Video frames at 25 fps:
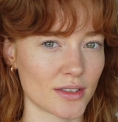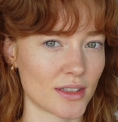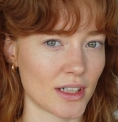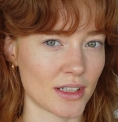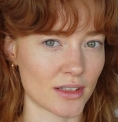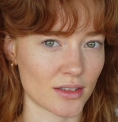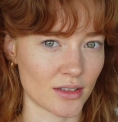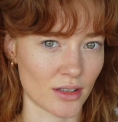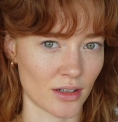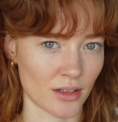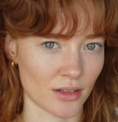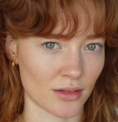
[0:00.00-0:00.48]

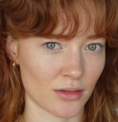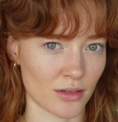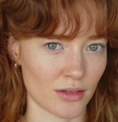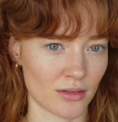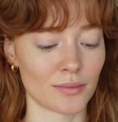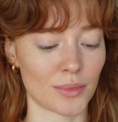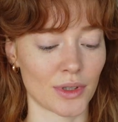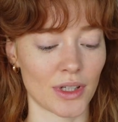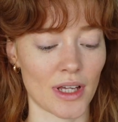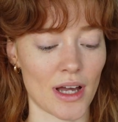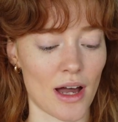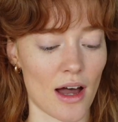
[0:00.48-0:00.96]
TikTok,
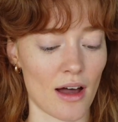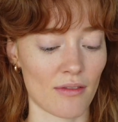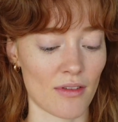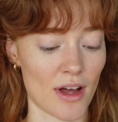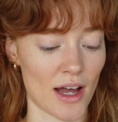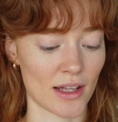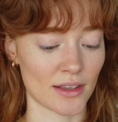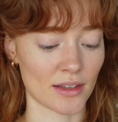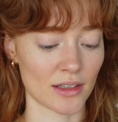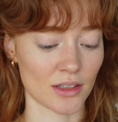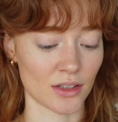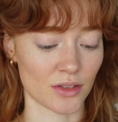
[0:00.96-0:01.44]
but yeah, I've
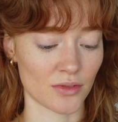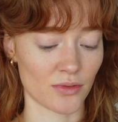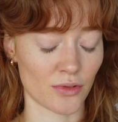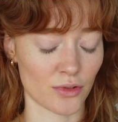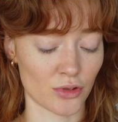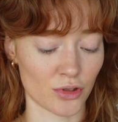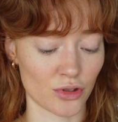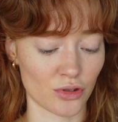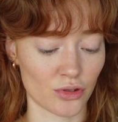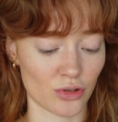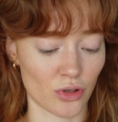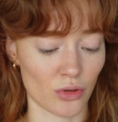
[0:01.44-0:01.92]
had this for
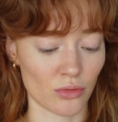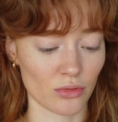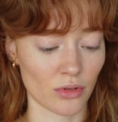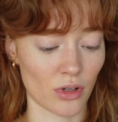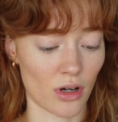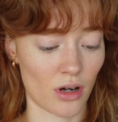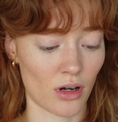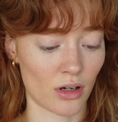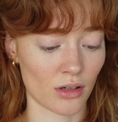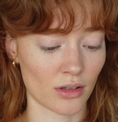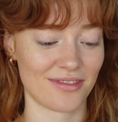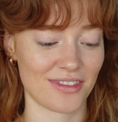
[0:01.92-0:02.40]
so
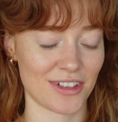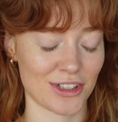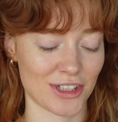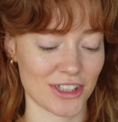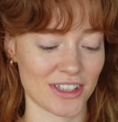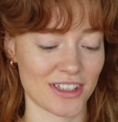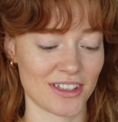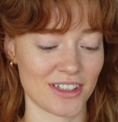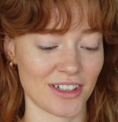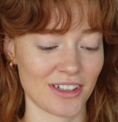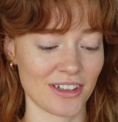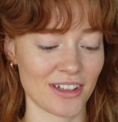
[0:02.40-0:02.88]
long. There's
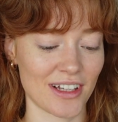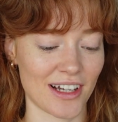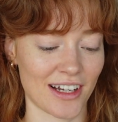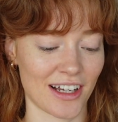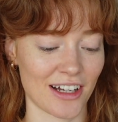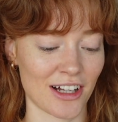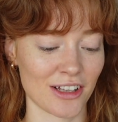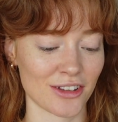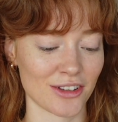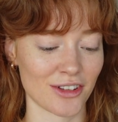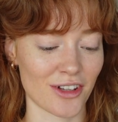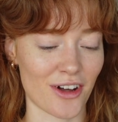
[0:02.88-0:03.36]
still like
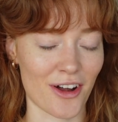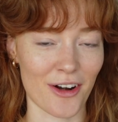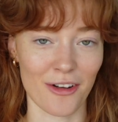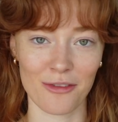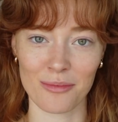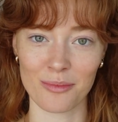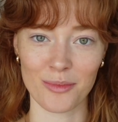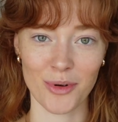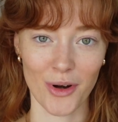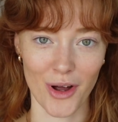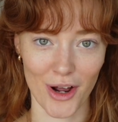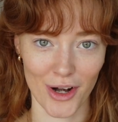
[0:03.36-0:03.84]
a lot
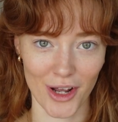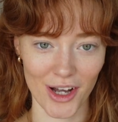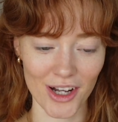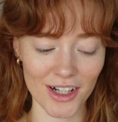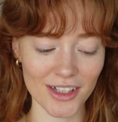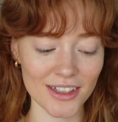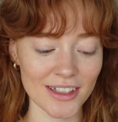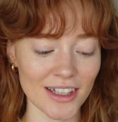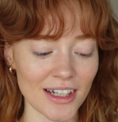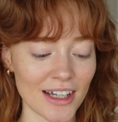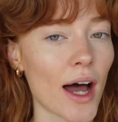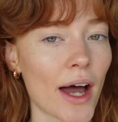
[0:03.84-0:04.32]
of
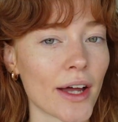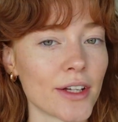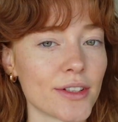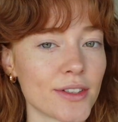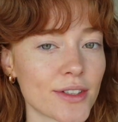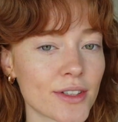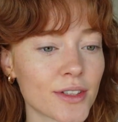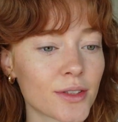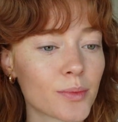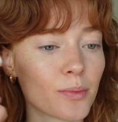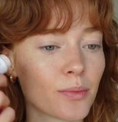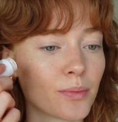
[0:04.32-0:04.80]
product. I
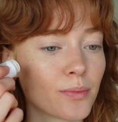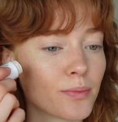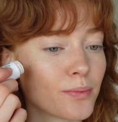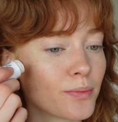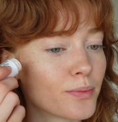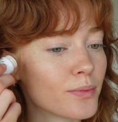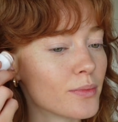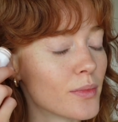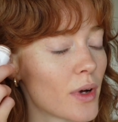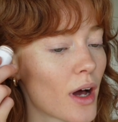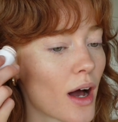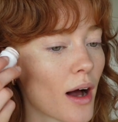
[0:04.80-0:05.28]
just
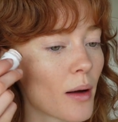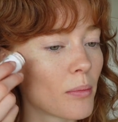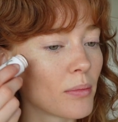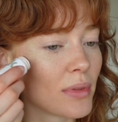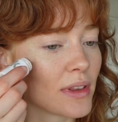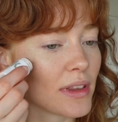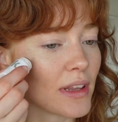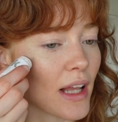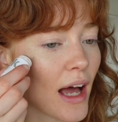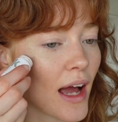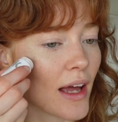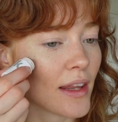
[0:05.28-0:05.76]

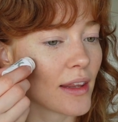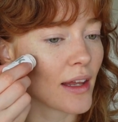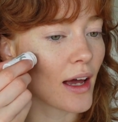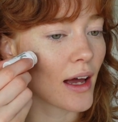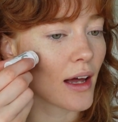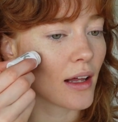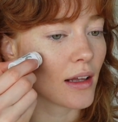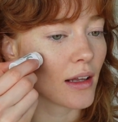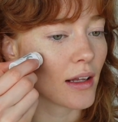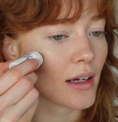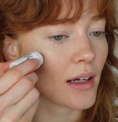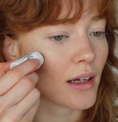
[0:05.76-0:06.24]
apply
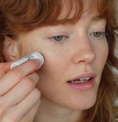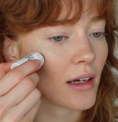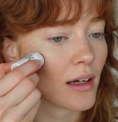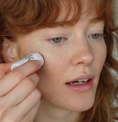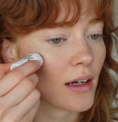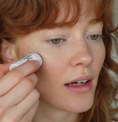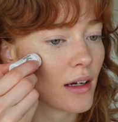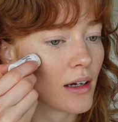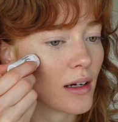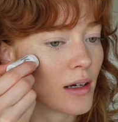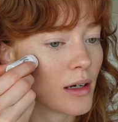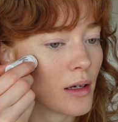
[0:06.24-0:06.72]
that like
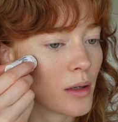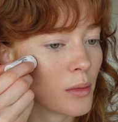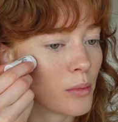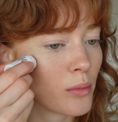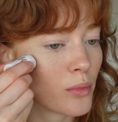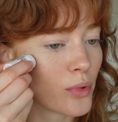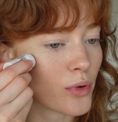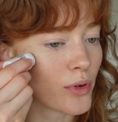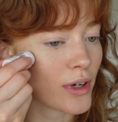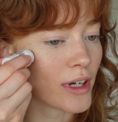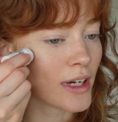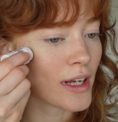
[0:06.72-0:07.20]

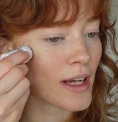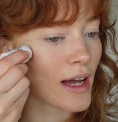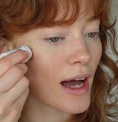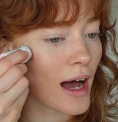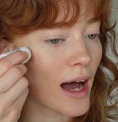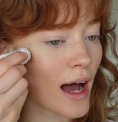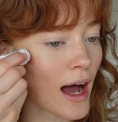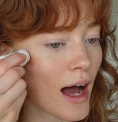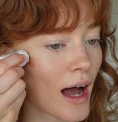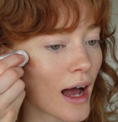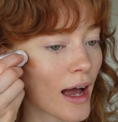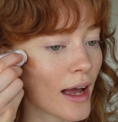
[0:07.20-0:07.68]
pretty
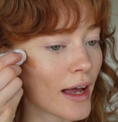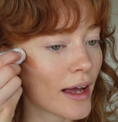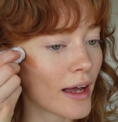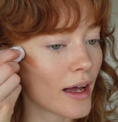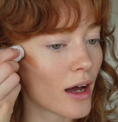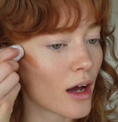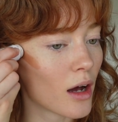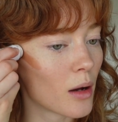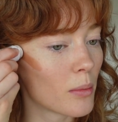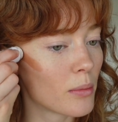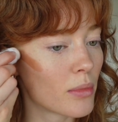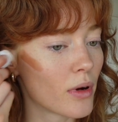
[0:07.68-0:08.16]
high
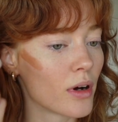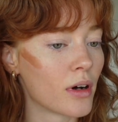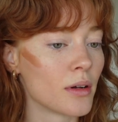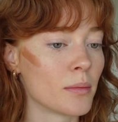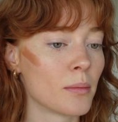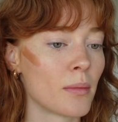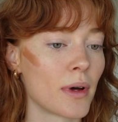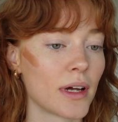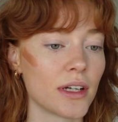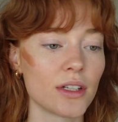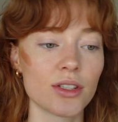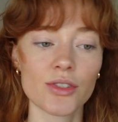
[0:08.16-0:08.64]
up on
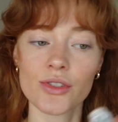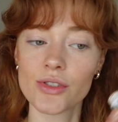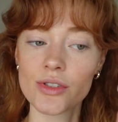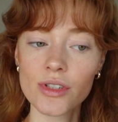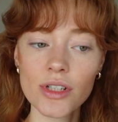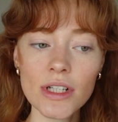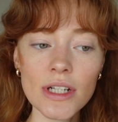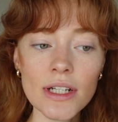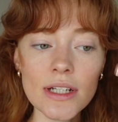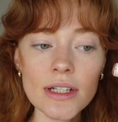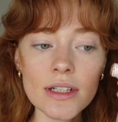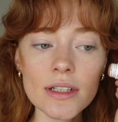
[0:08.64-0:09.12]
my
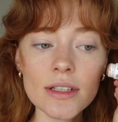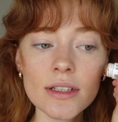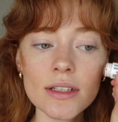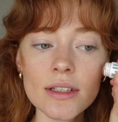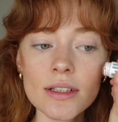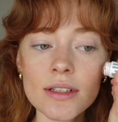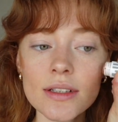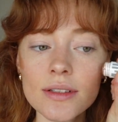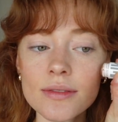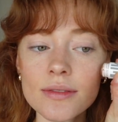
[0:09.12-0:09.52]
cheek